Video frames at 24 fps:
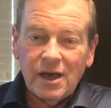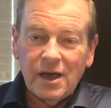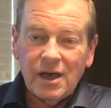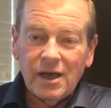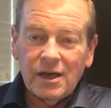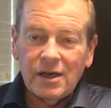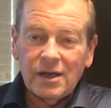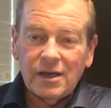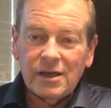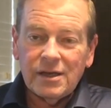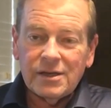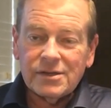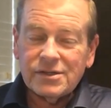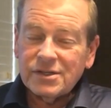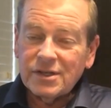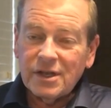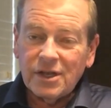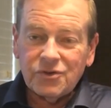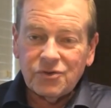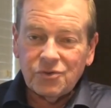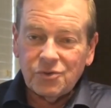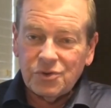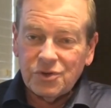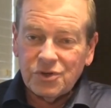It's
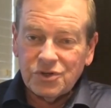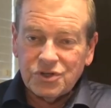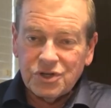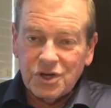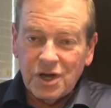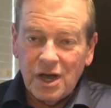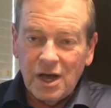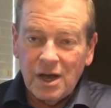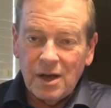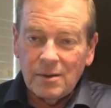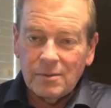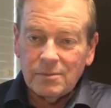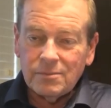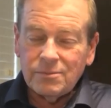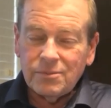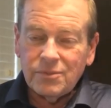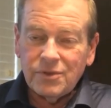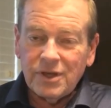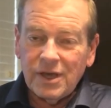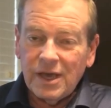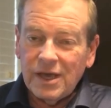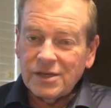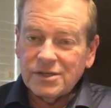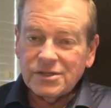not doing the job.
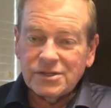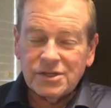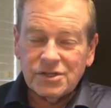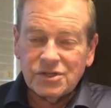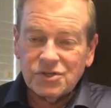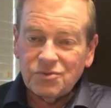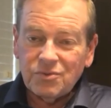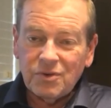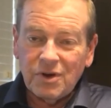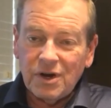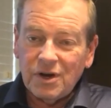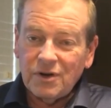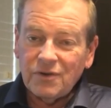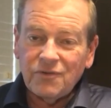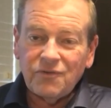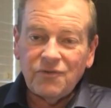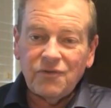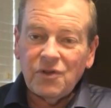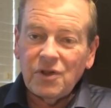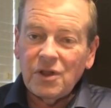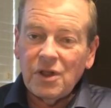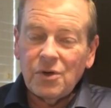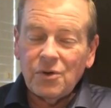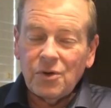The AC is running
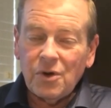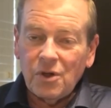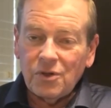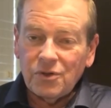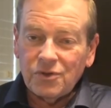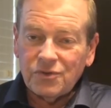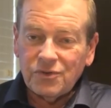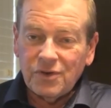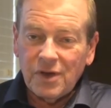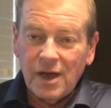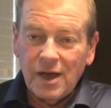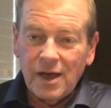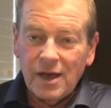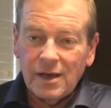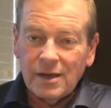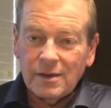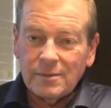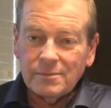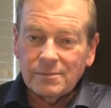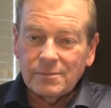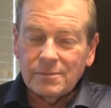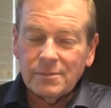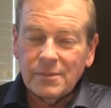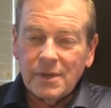full out all the
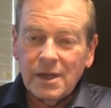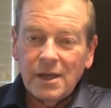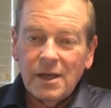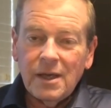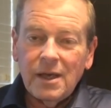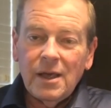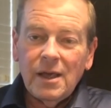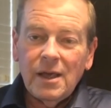time.